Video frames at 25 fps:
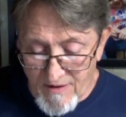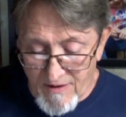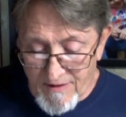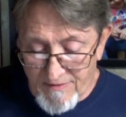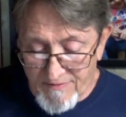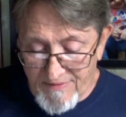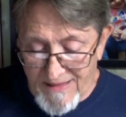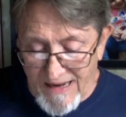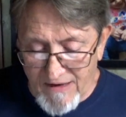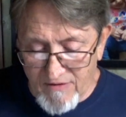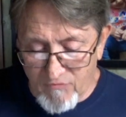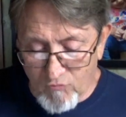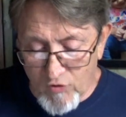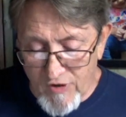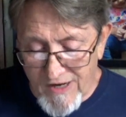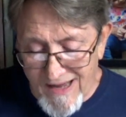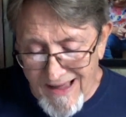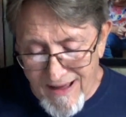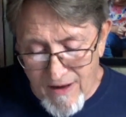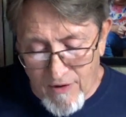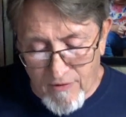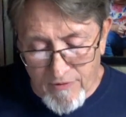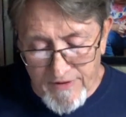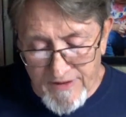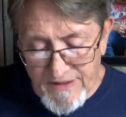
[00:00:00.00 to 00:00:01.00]
That
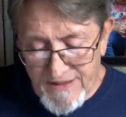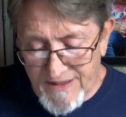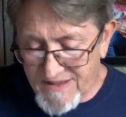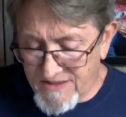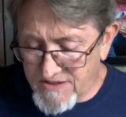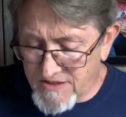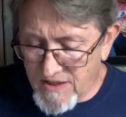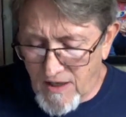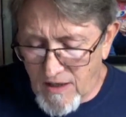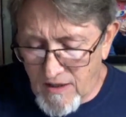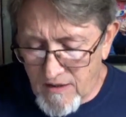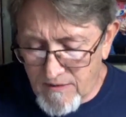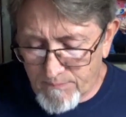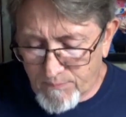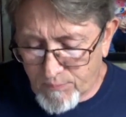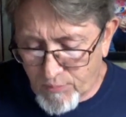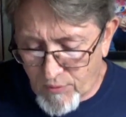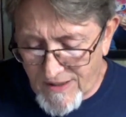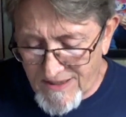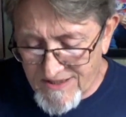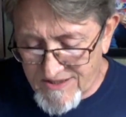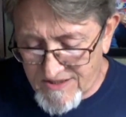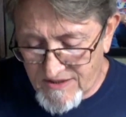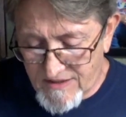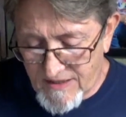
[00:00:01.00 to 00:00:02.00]
reality is
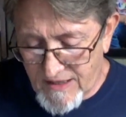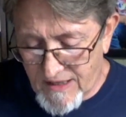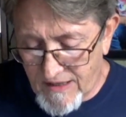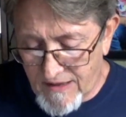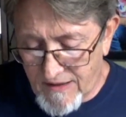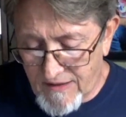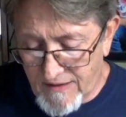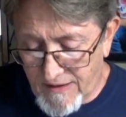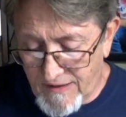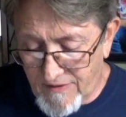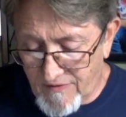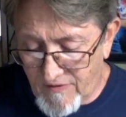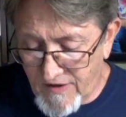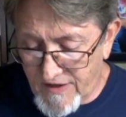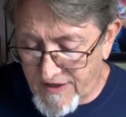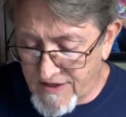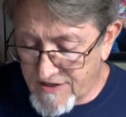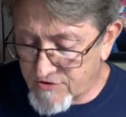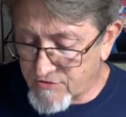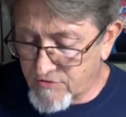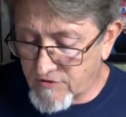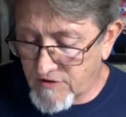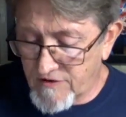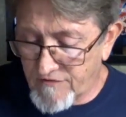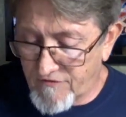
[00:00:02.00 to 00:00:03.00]
unprecedented in the
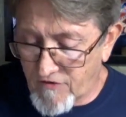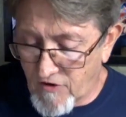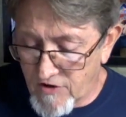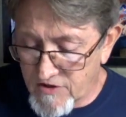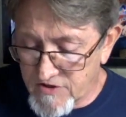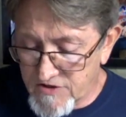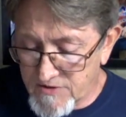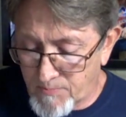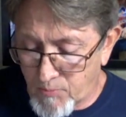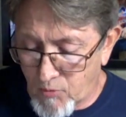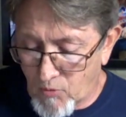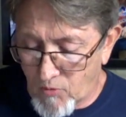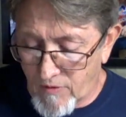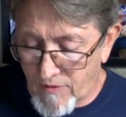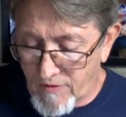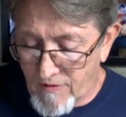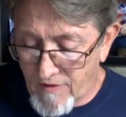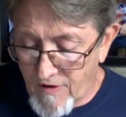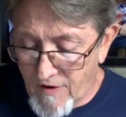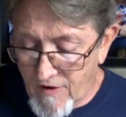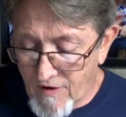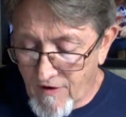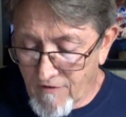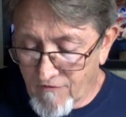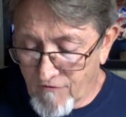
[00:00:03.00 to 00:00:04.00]
history of our sport.
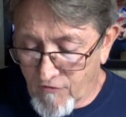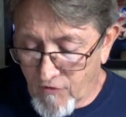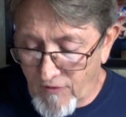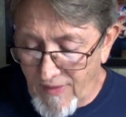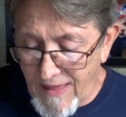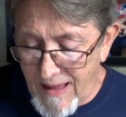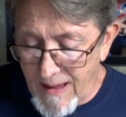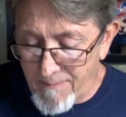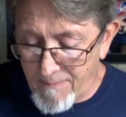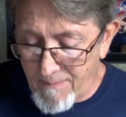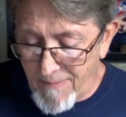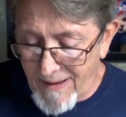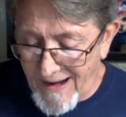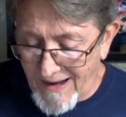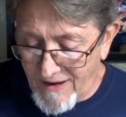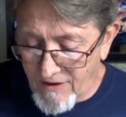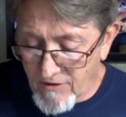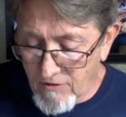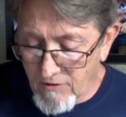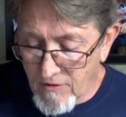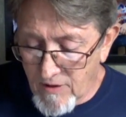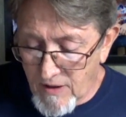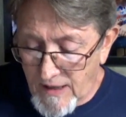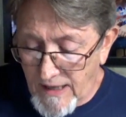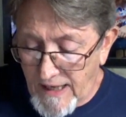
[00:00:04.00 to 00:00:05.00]
For that
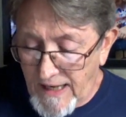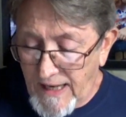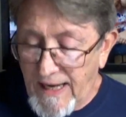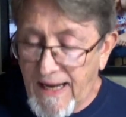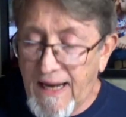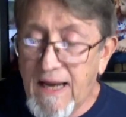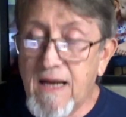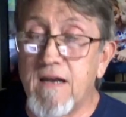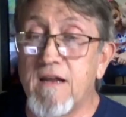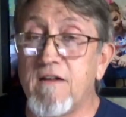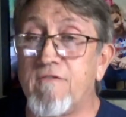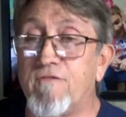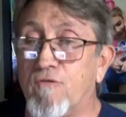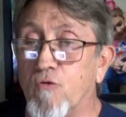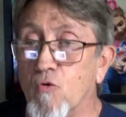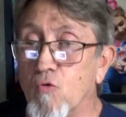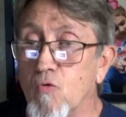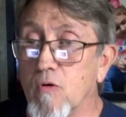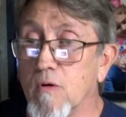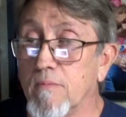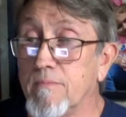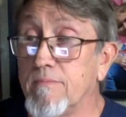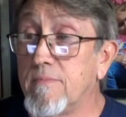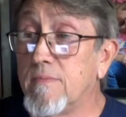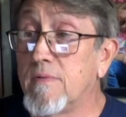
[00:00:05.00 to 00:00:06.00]
matter, any
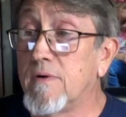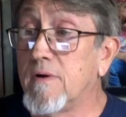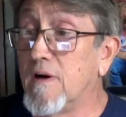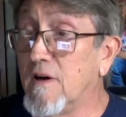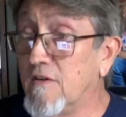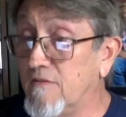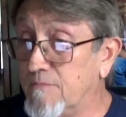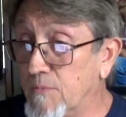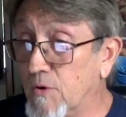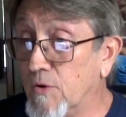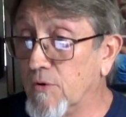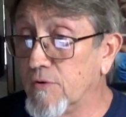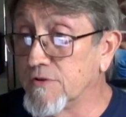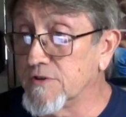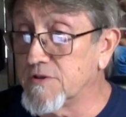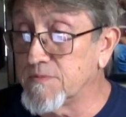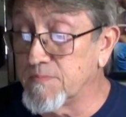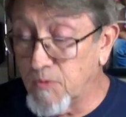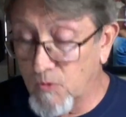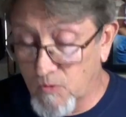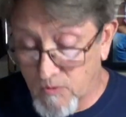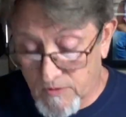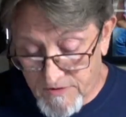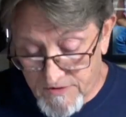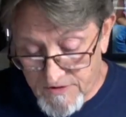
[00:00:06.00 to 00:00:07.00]
form of
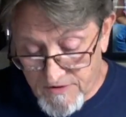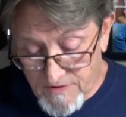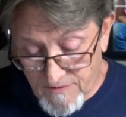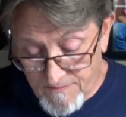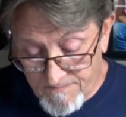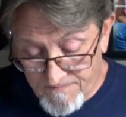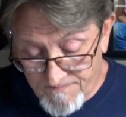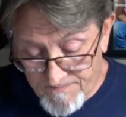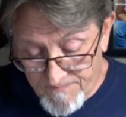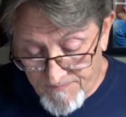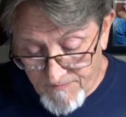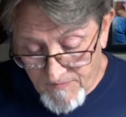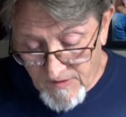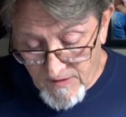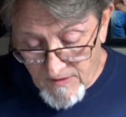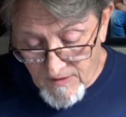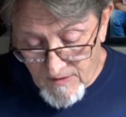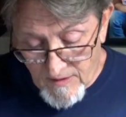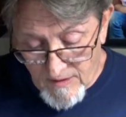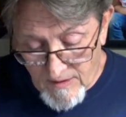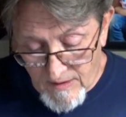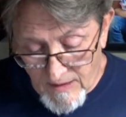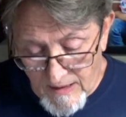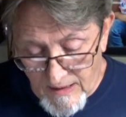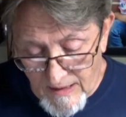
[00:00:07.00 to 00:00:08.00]
motorsports.
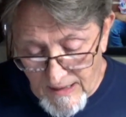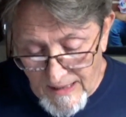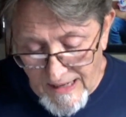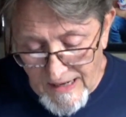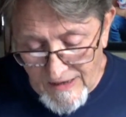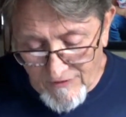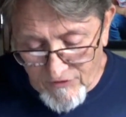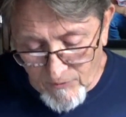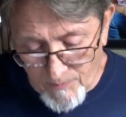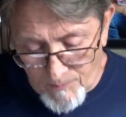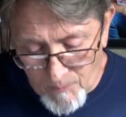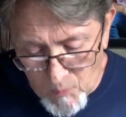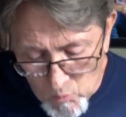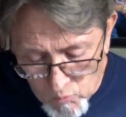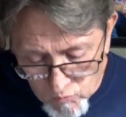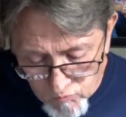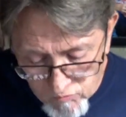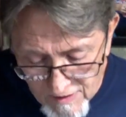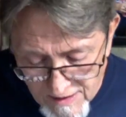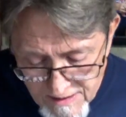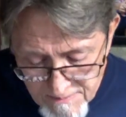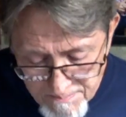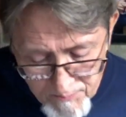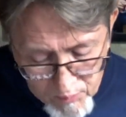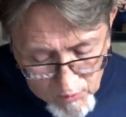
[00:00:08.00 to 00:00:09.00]
At the
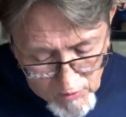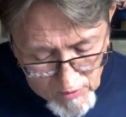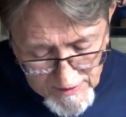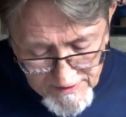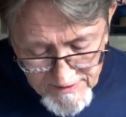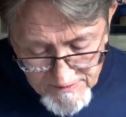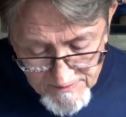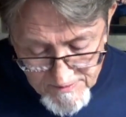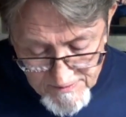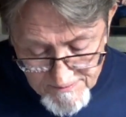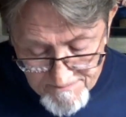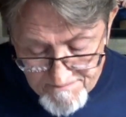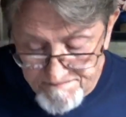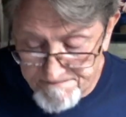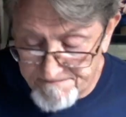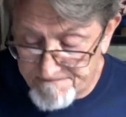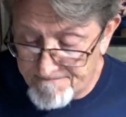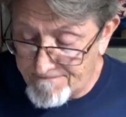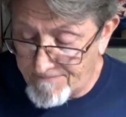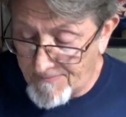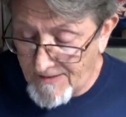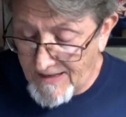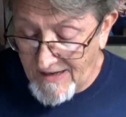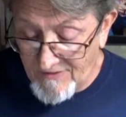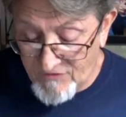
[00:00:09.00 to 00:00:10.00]

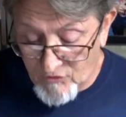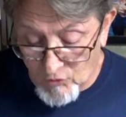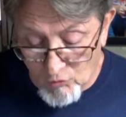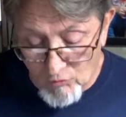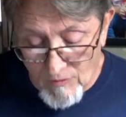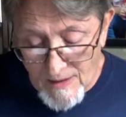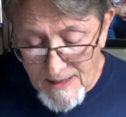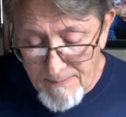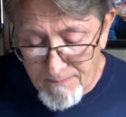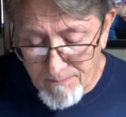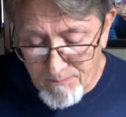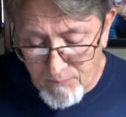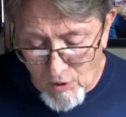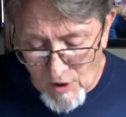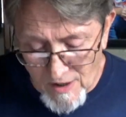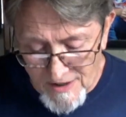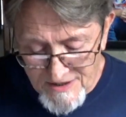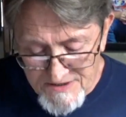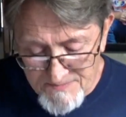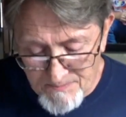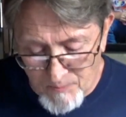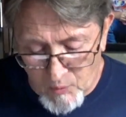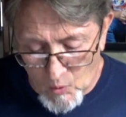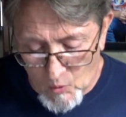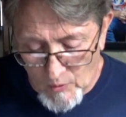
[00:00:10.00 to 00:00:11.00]
right
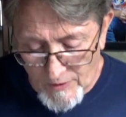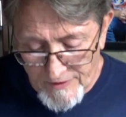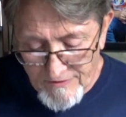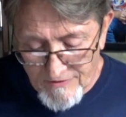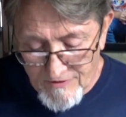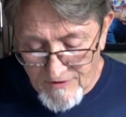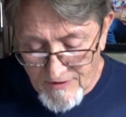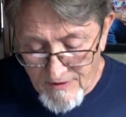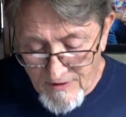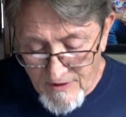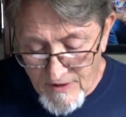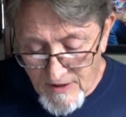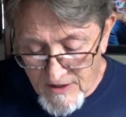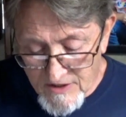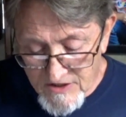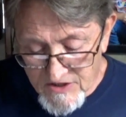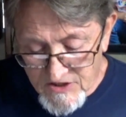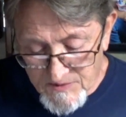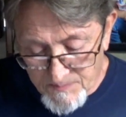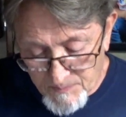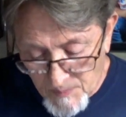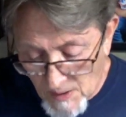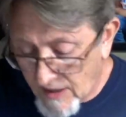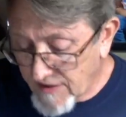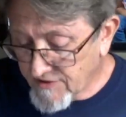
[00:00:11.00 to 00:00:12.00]
price point,
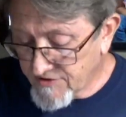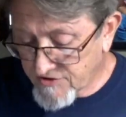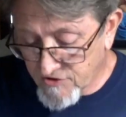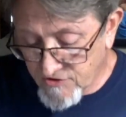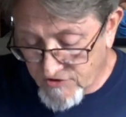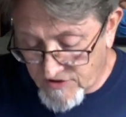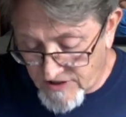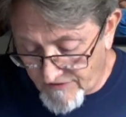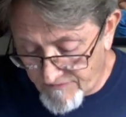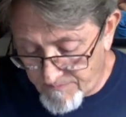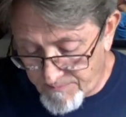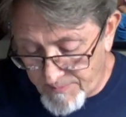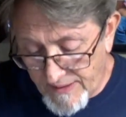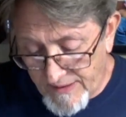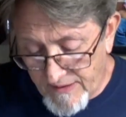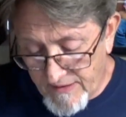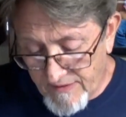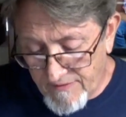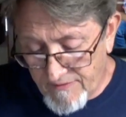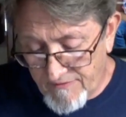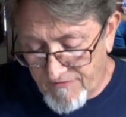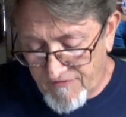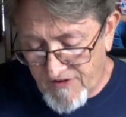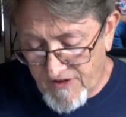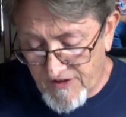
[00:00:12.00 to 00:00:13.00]
sponsors have
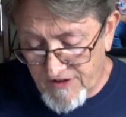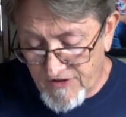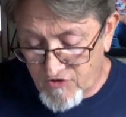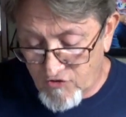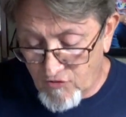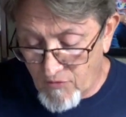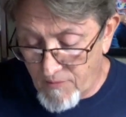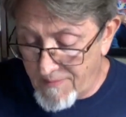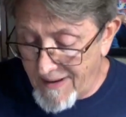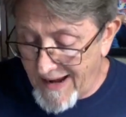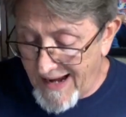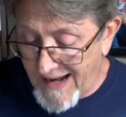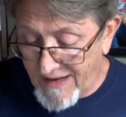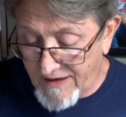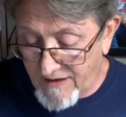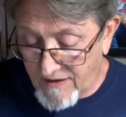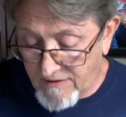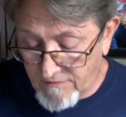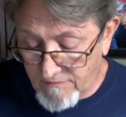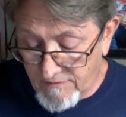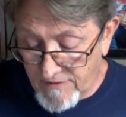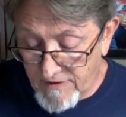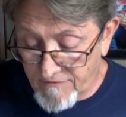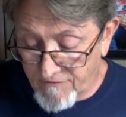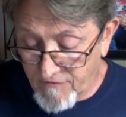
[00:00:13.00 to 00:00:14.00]
benefited
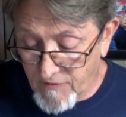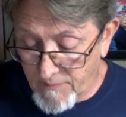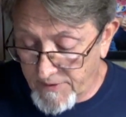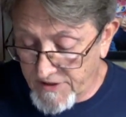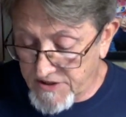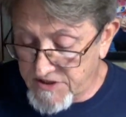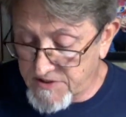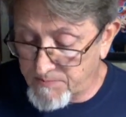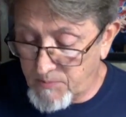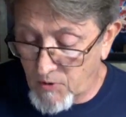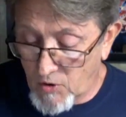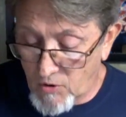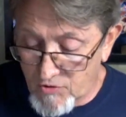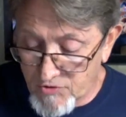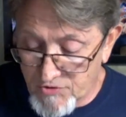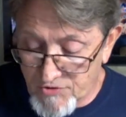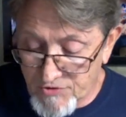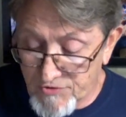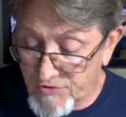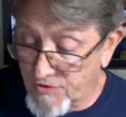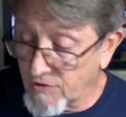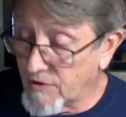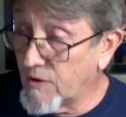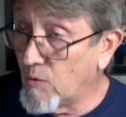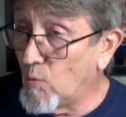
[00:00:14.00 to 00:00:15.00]
dramatically from exposure
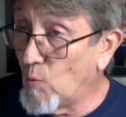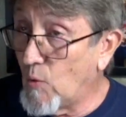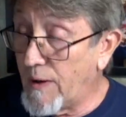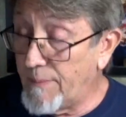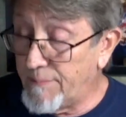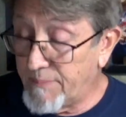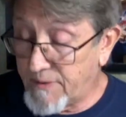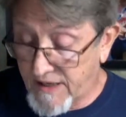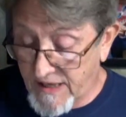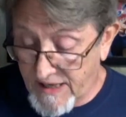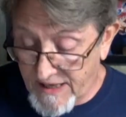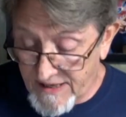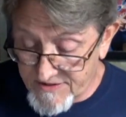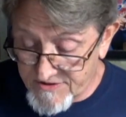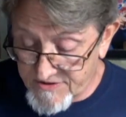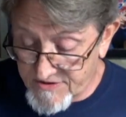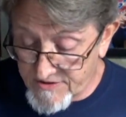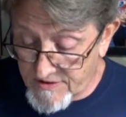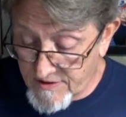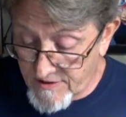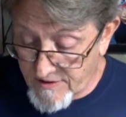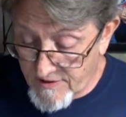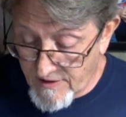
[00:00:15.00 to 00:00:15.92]
during webcasts,